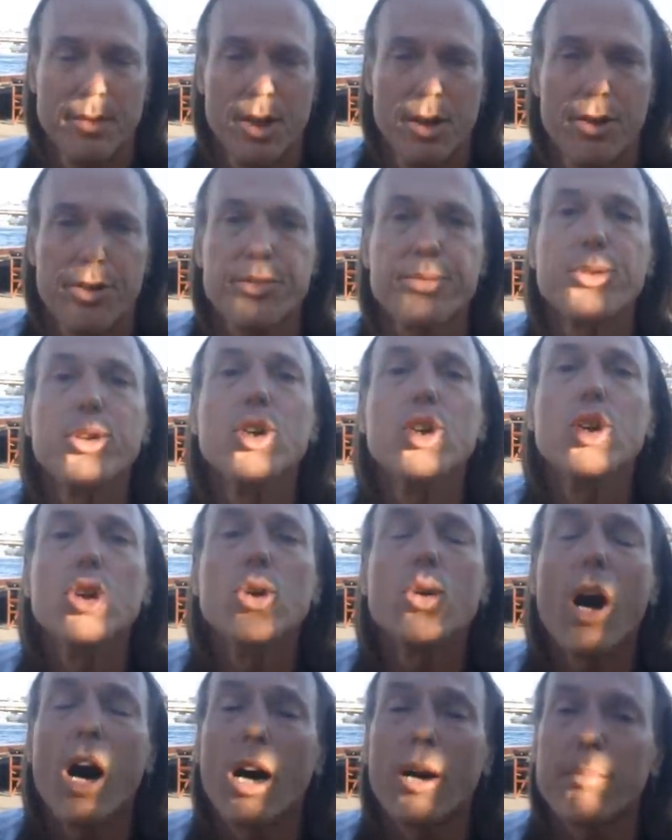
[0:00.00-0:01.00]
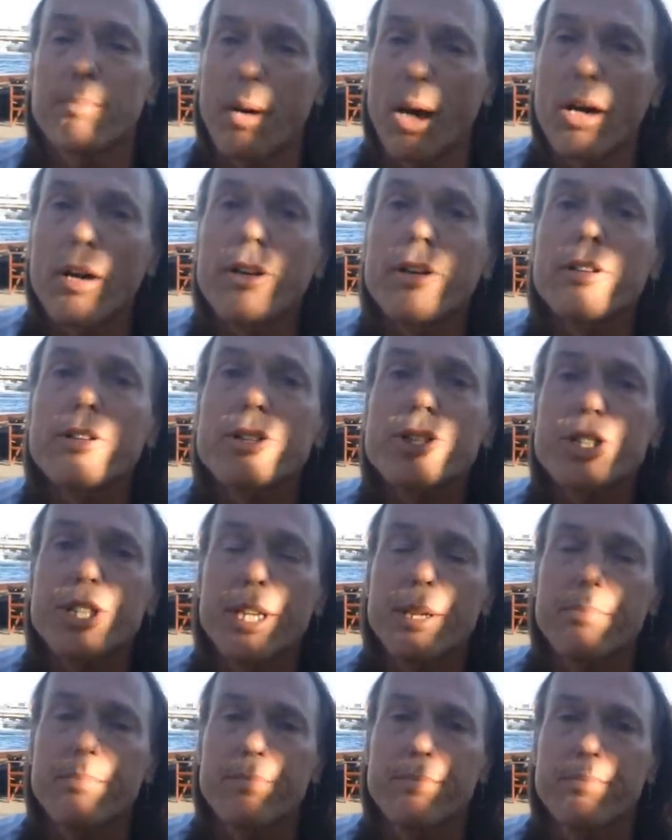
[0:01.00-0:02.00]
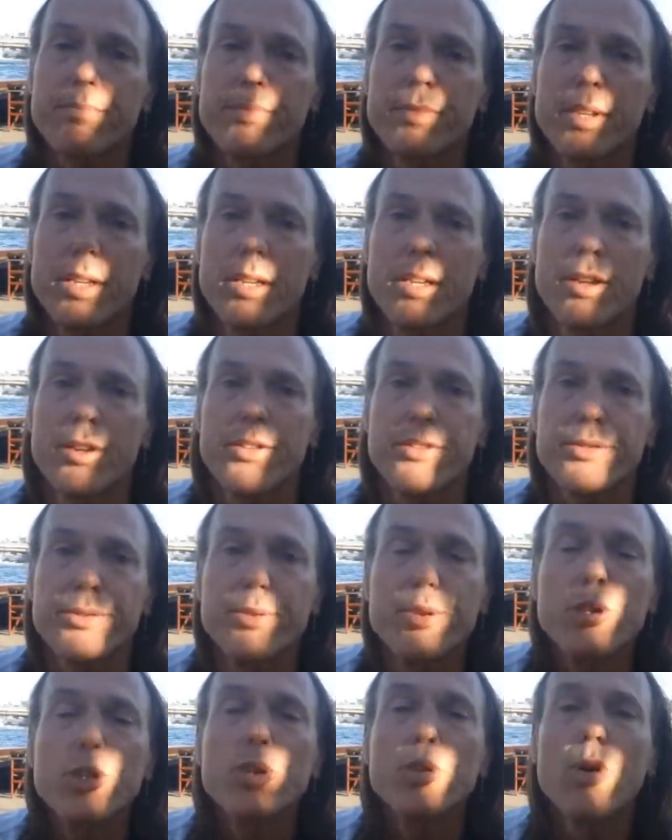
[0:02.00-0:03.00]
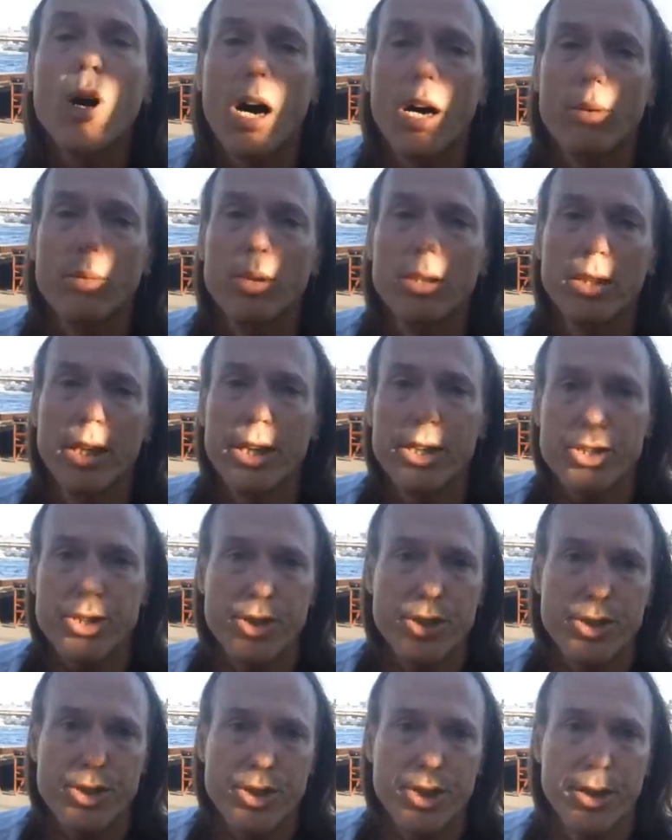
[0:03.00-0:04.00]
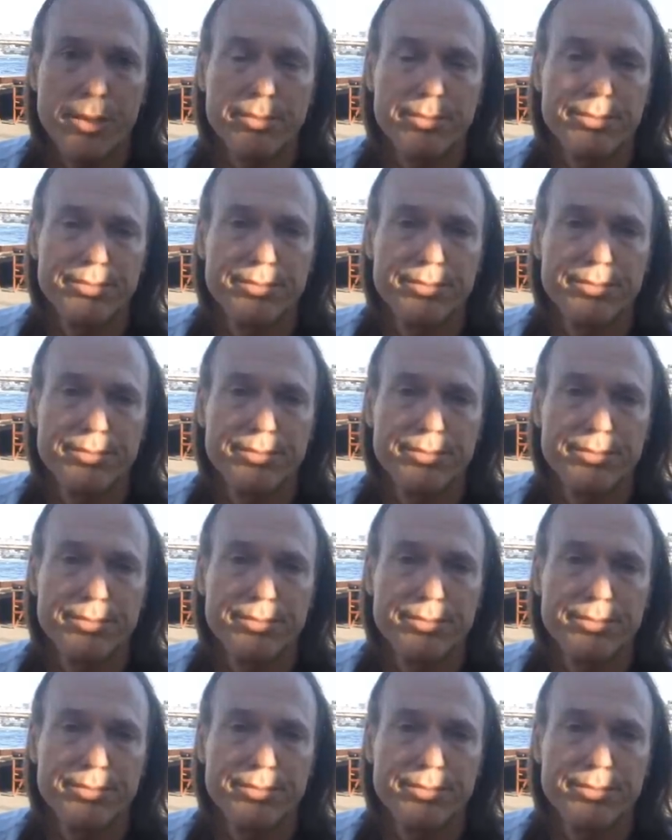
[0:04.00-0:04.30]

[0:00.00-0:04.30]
through our partnership, through our relationship.